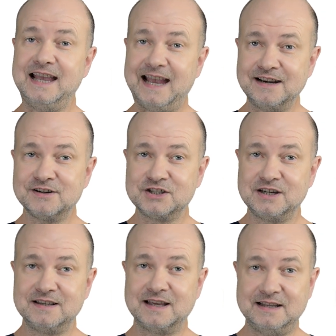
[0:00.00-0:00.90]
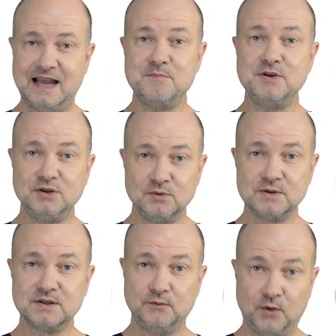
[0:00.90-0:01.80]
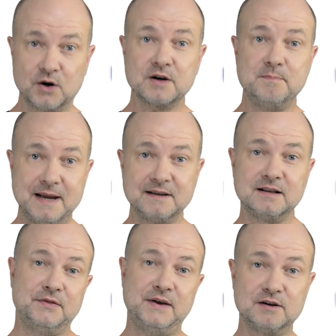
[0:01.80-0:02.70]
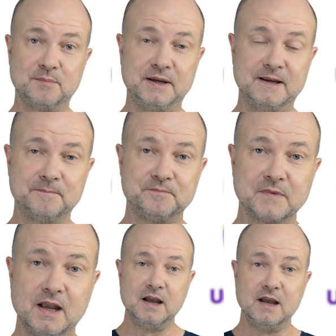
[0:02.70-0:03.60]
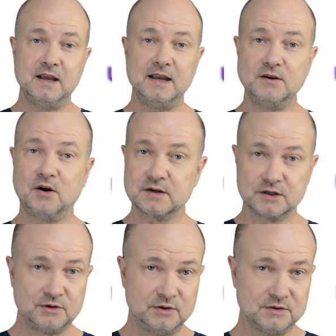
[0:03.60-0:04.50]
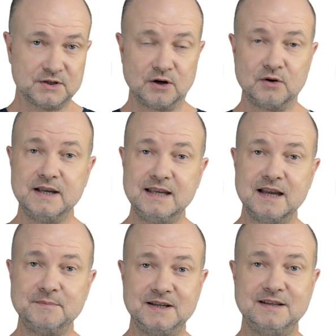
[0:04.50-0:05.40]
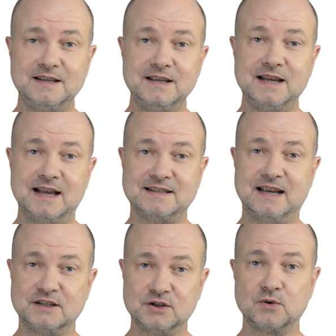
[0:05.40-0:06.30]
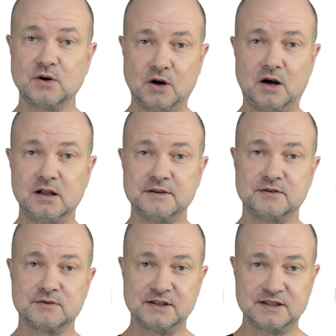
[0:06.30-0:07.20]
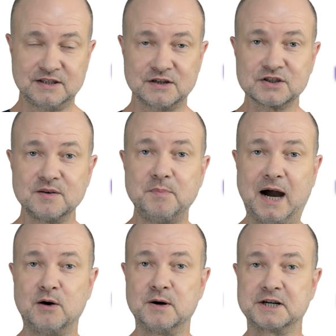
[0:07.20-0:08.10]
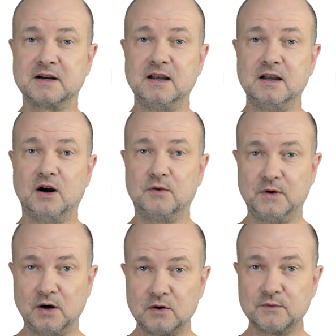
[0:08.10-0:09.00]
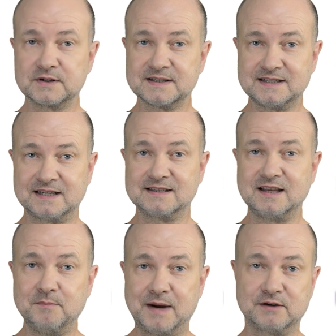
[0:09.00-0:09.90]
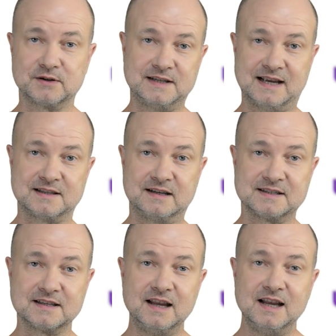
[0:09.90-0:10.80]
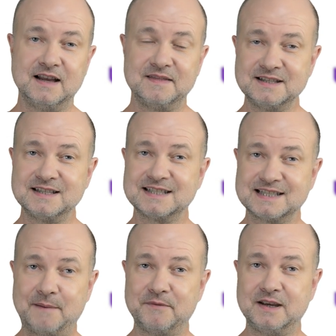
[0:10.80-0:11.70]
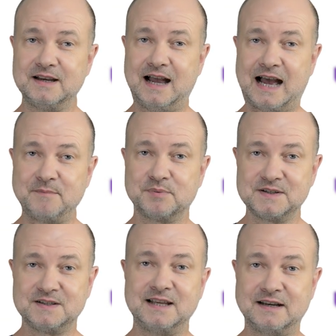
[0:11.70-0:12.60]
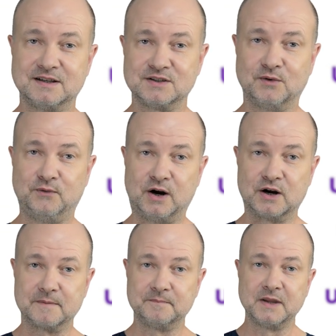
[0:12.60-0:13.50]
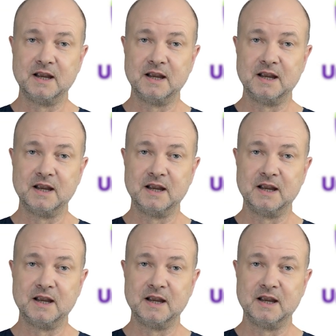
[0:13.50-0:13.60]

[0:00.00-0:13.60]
energy that can be used for medical therapy. In order to do so, EMTT has a so-called transduction power of over 60 microteslas. This is something unprecedented so far.